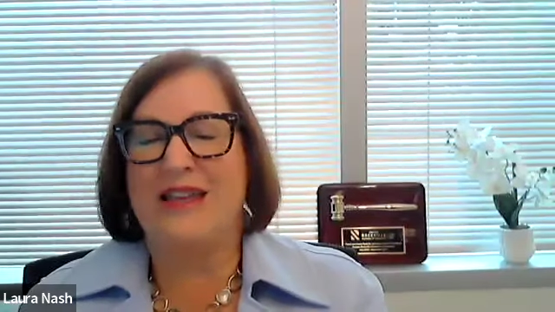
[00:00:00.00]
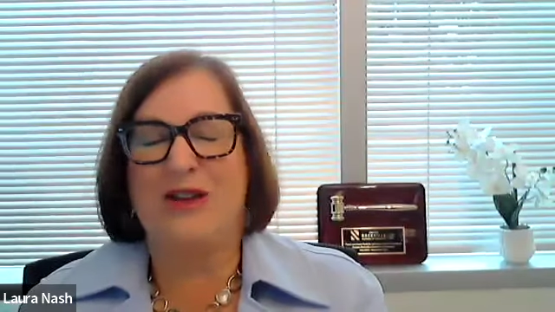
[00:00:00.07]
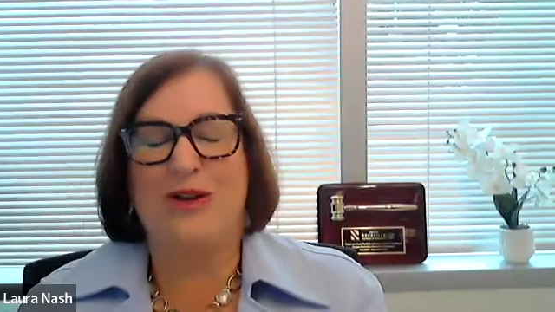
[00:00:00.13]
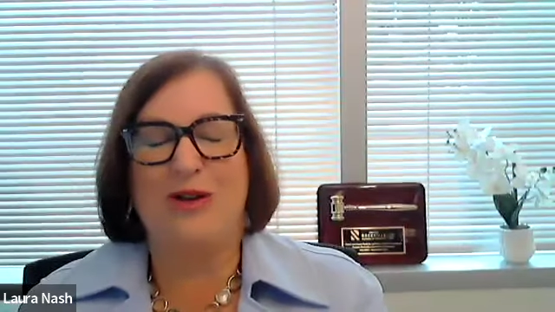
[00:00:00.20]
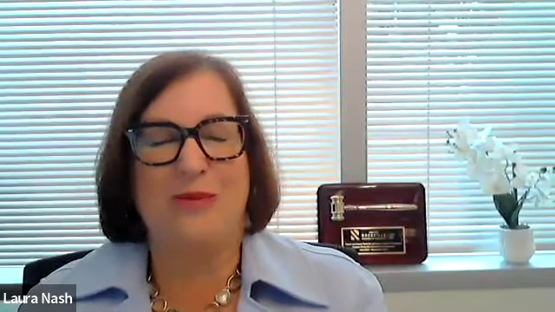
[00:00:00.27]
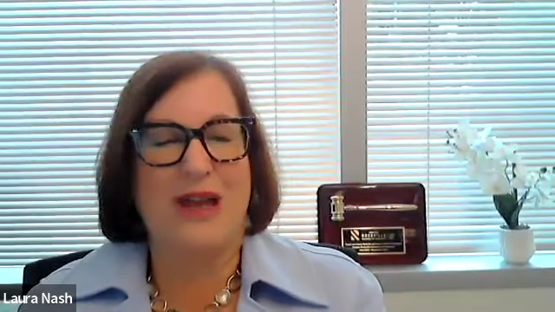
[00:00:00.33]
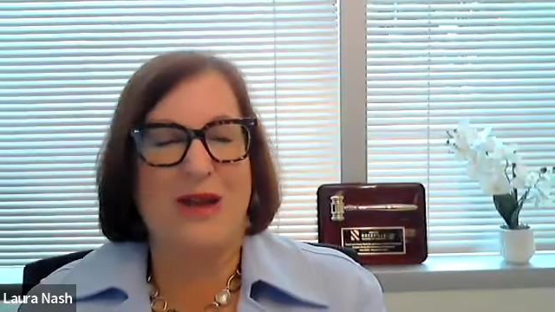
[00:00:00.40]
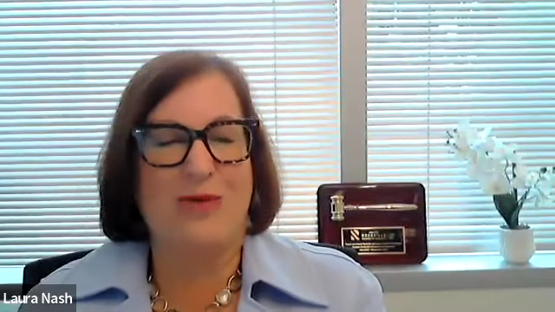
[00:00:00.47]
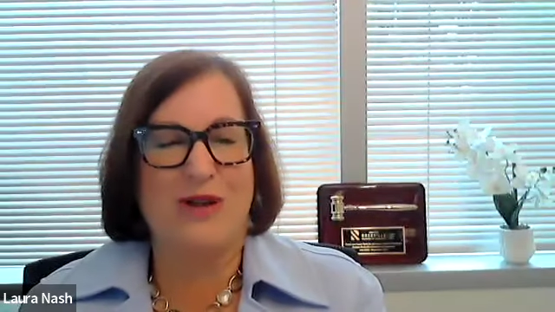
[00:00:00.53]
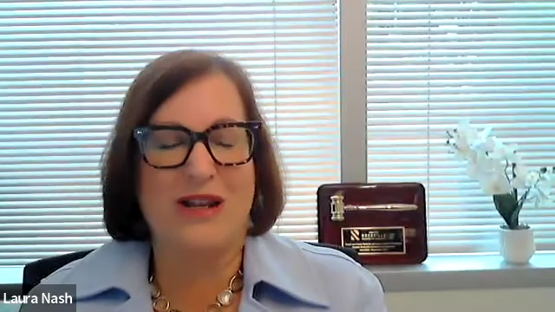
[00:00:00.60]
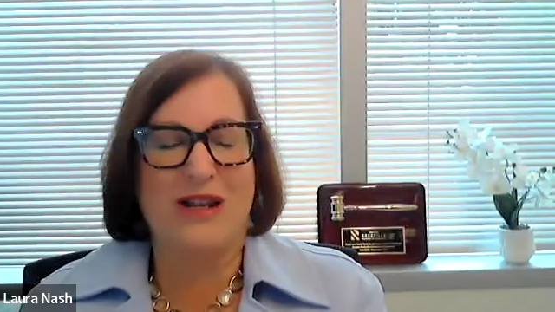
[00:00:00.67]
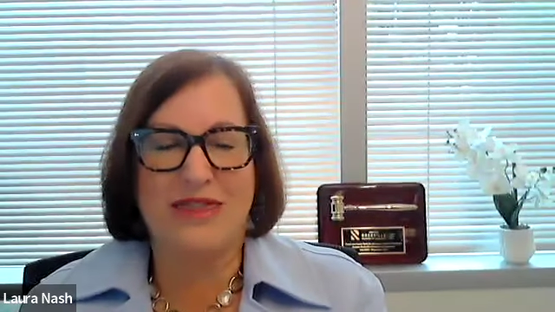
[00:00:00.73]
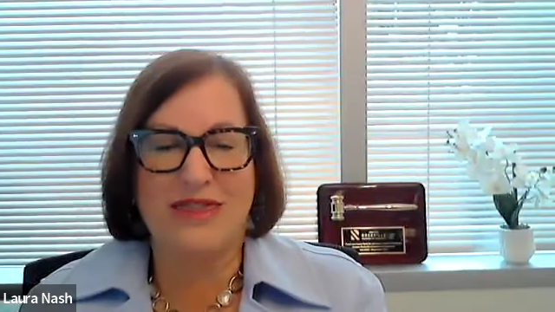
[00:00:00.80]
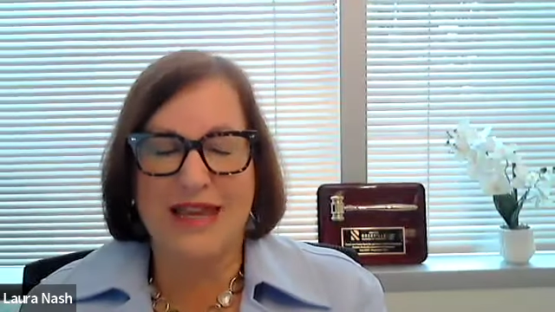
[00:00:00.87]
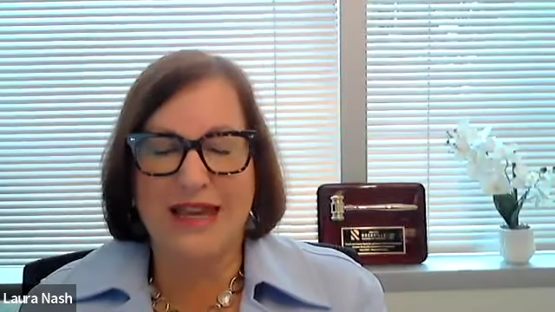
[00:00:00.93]
You may want
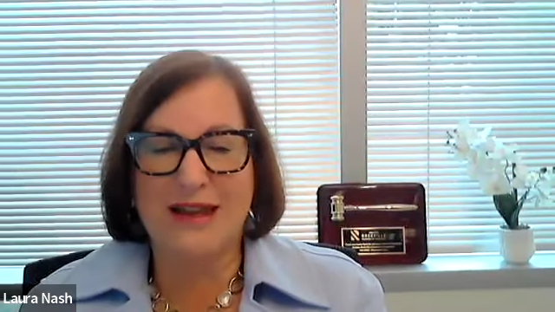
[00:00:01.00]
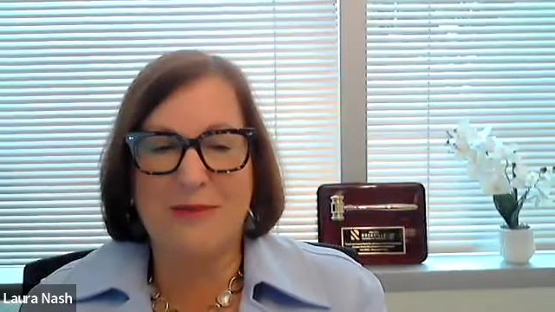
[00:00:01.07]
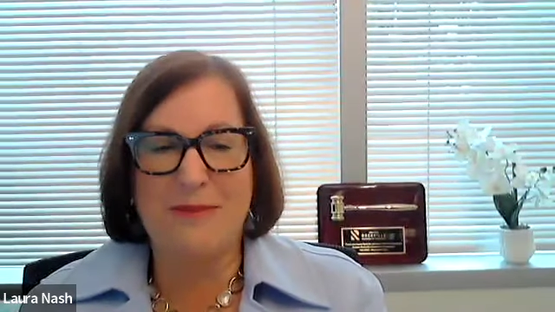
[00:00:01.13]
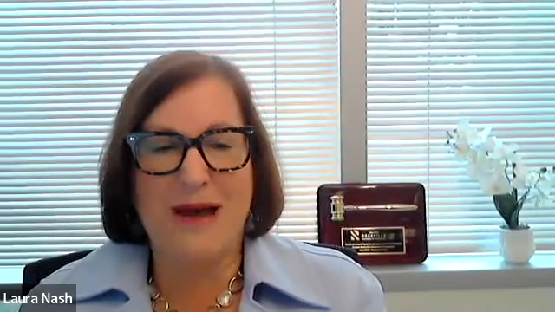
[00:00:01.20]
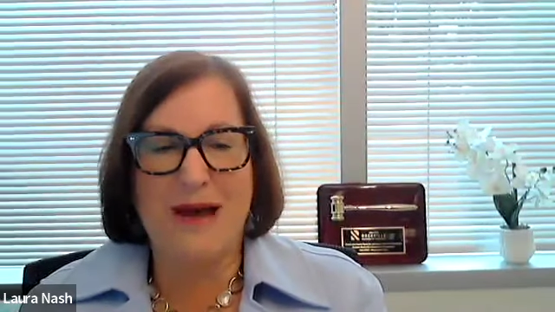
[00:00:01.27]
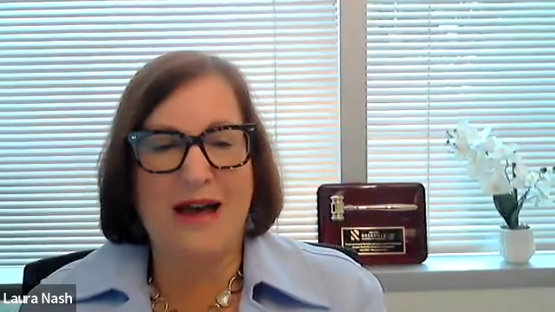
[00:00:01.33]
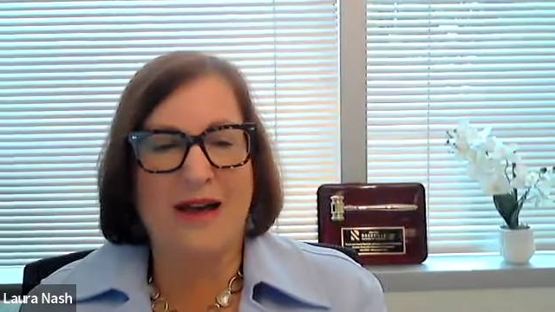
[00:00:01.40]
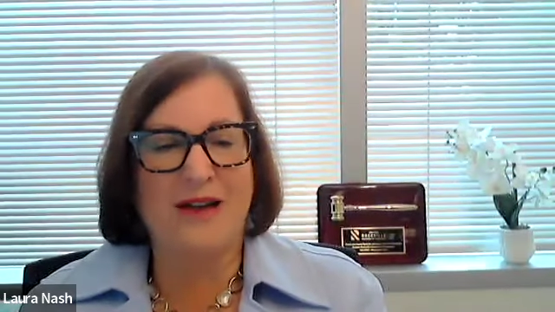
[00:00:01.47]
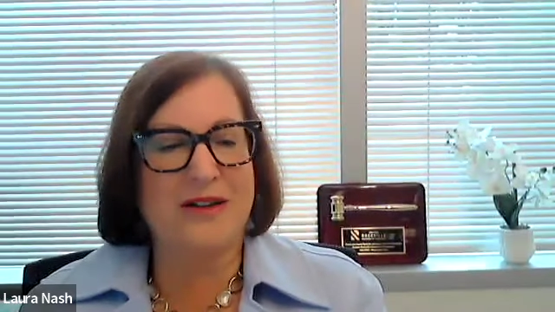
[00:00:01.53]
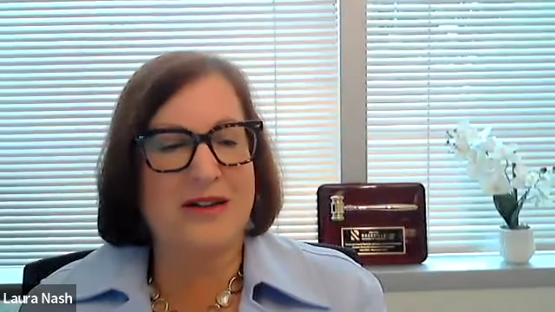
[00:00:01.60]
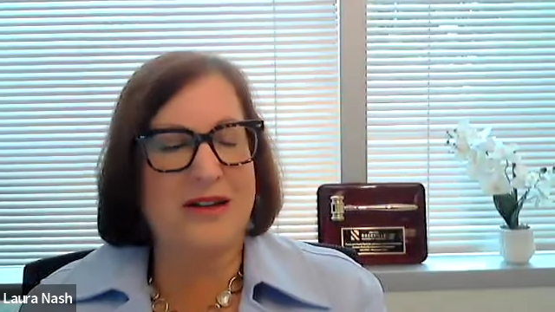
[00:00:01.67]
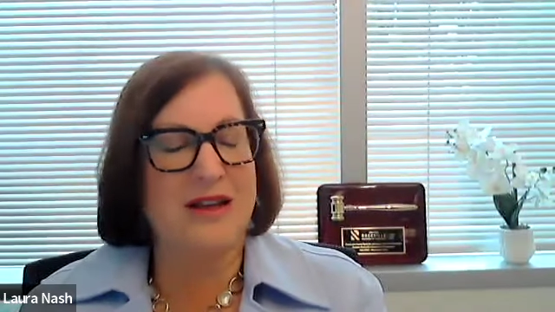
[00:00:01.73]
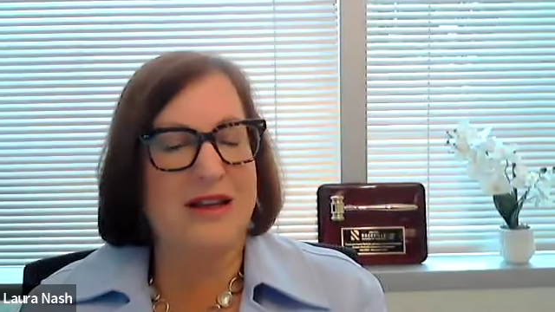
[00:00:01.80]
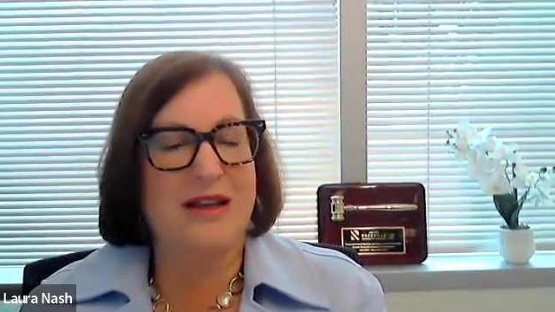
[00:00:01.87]
to think about